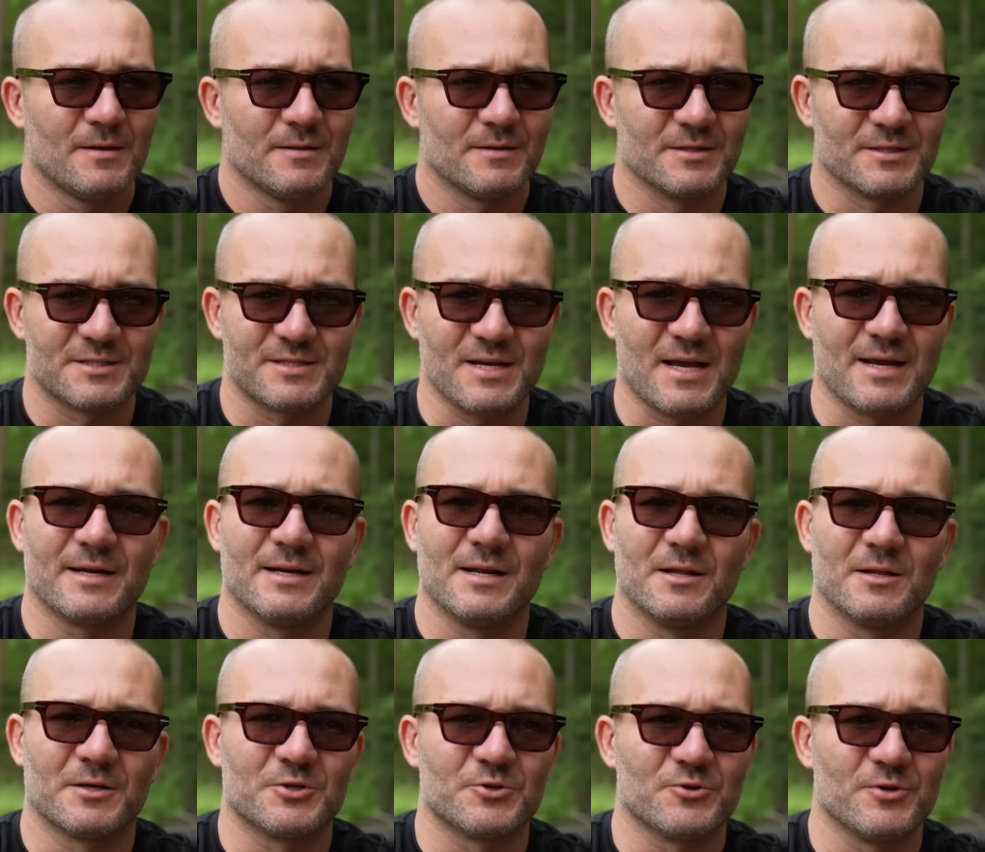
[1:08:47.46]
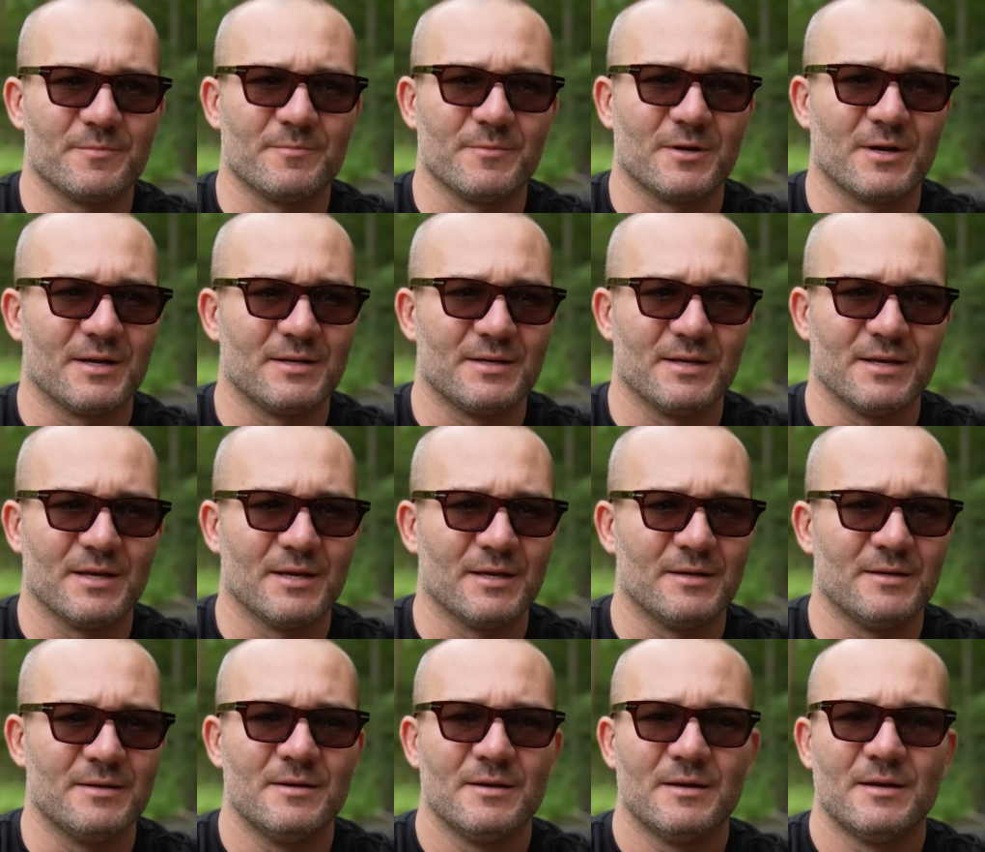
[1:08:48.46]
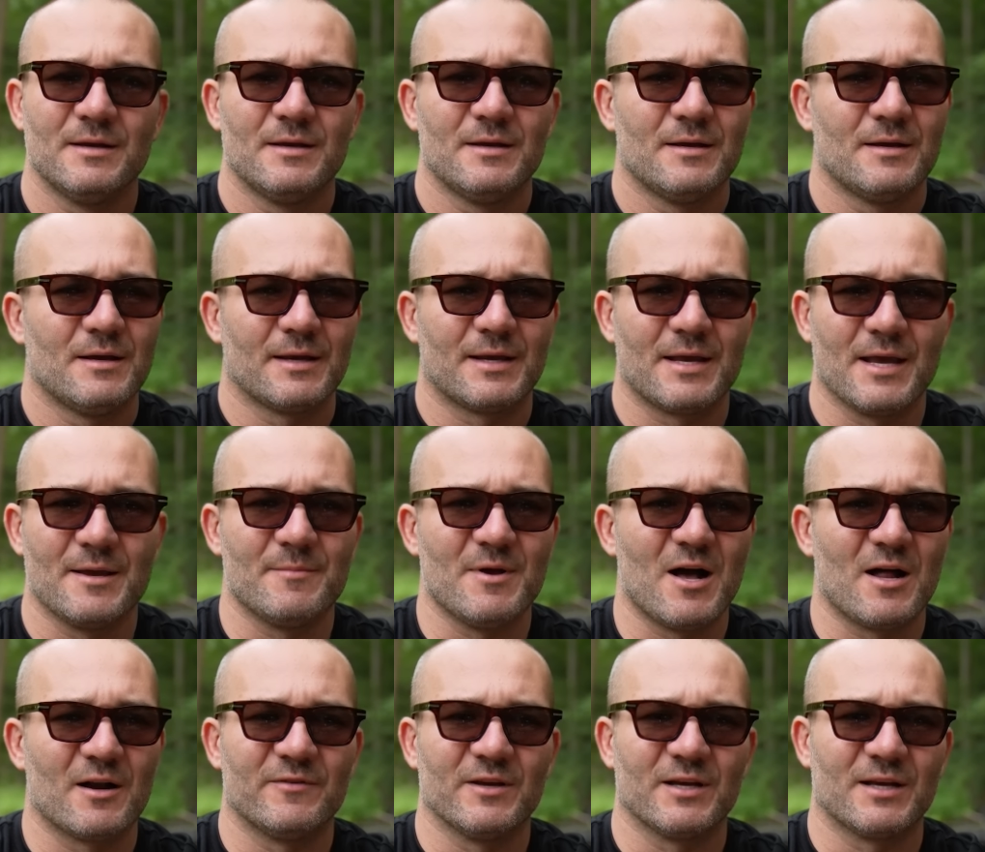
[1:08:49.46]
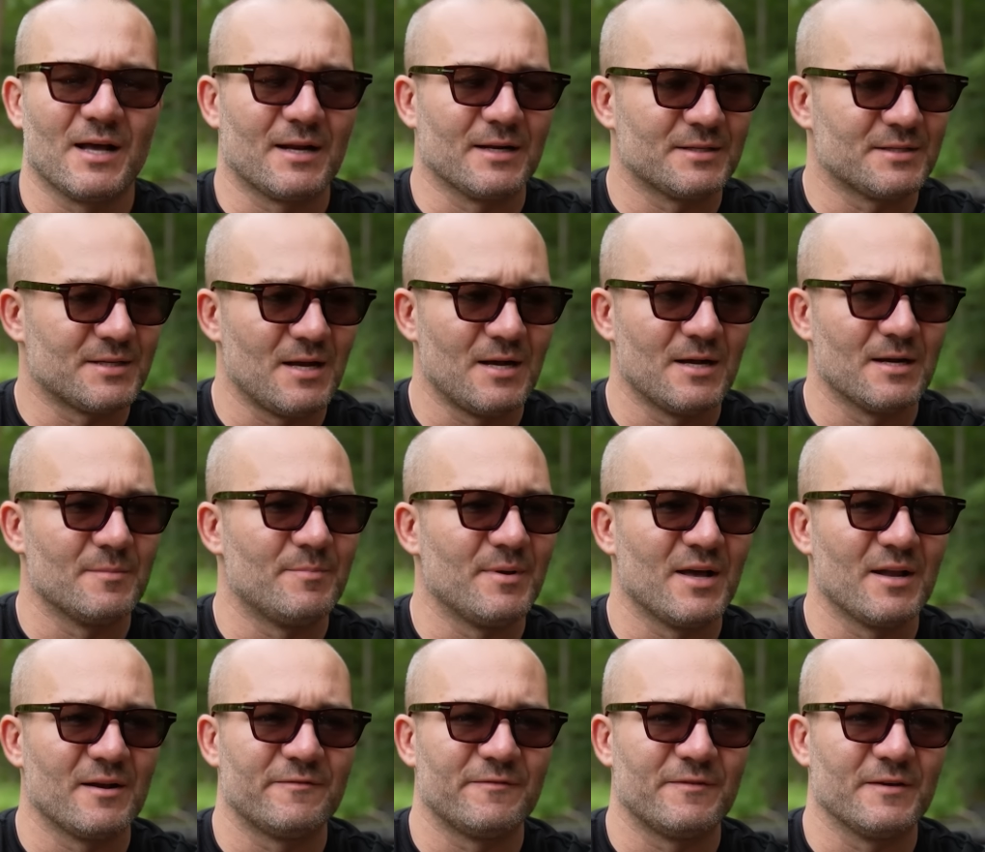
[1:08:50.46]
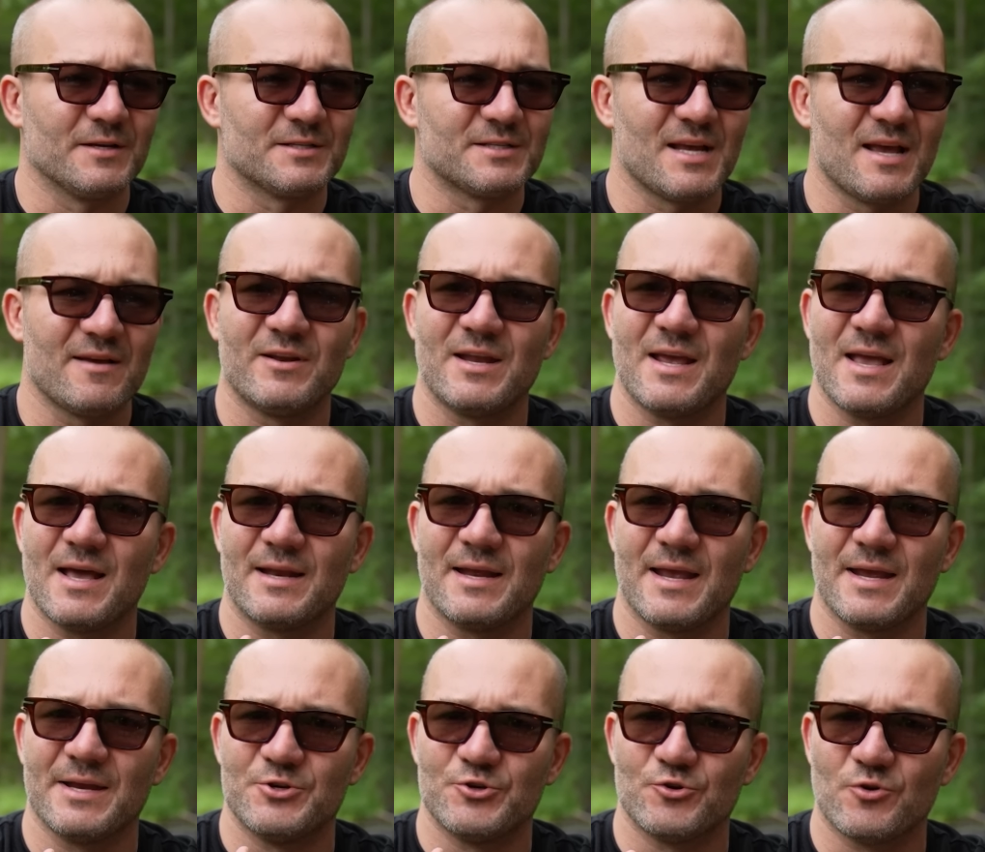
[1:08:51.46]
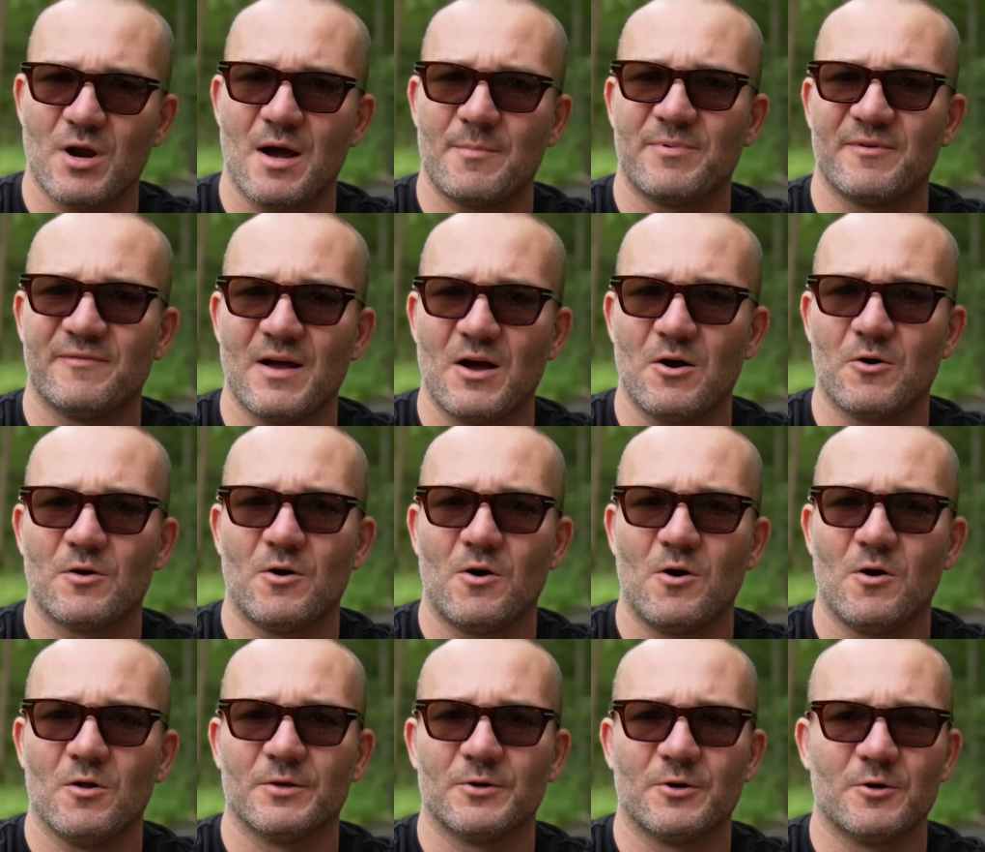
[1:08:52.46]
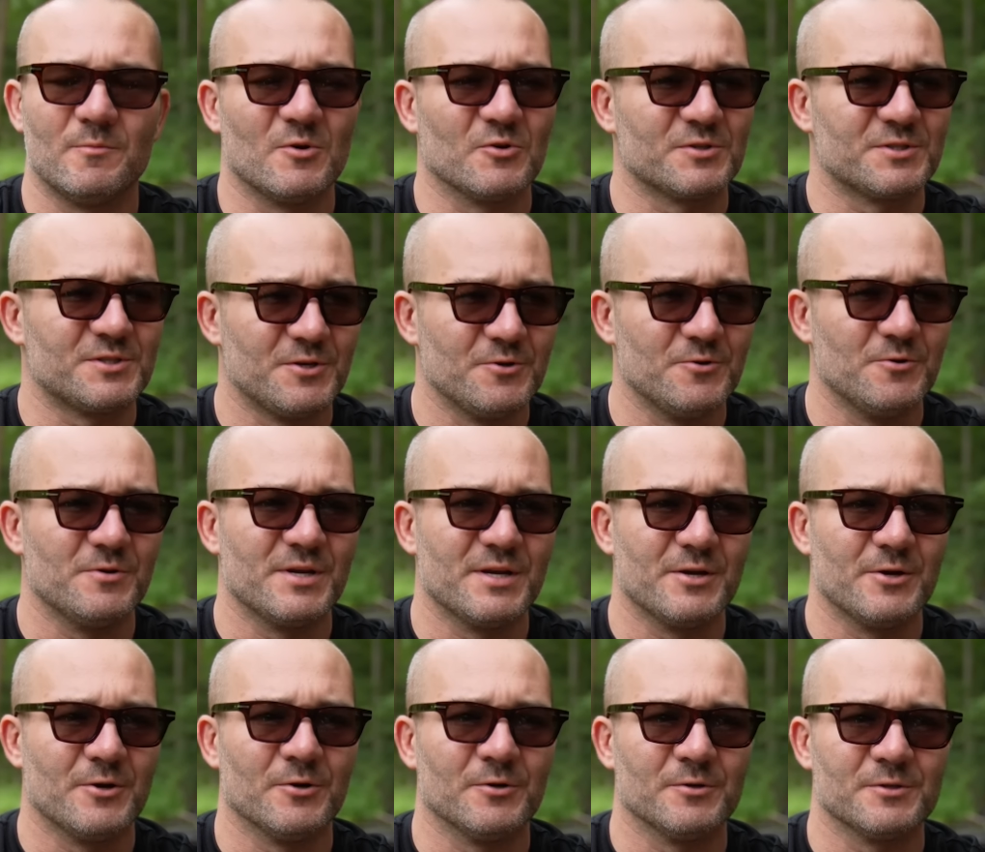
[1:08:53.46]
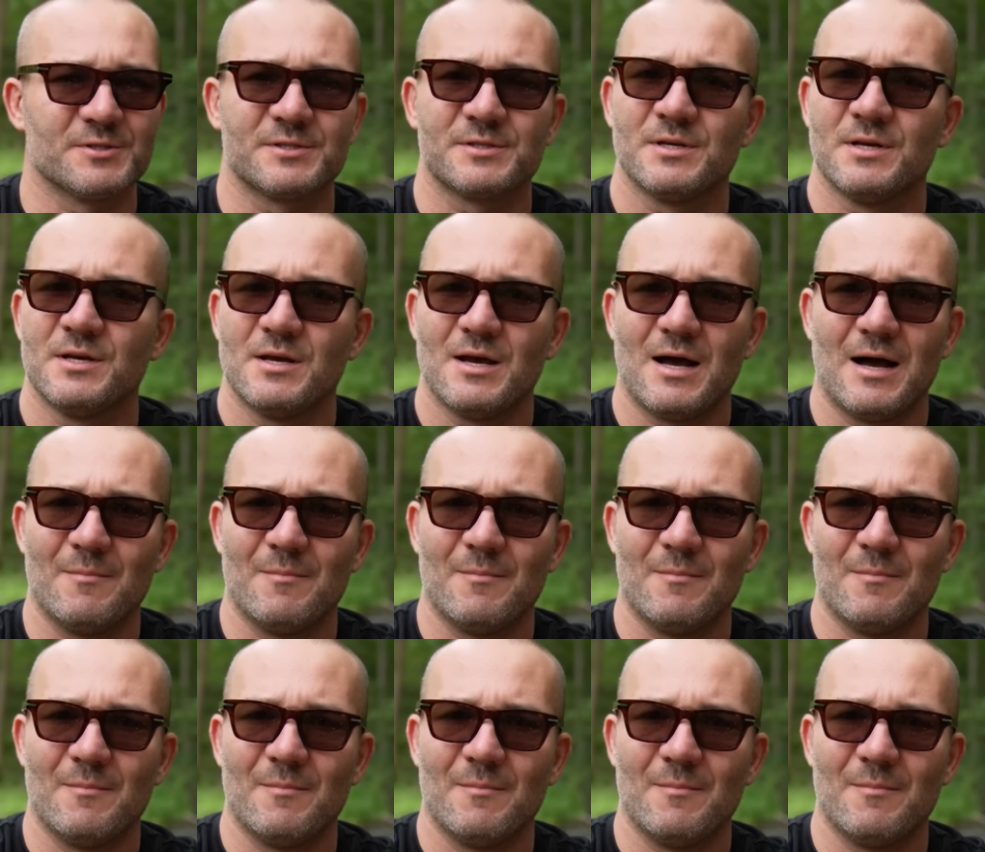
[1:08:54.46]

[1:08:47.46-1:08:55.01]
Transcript: the psychedelic treatment I did. Came out of it, got a ton of benefits, haven't had a drop of alcohol in almost two years.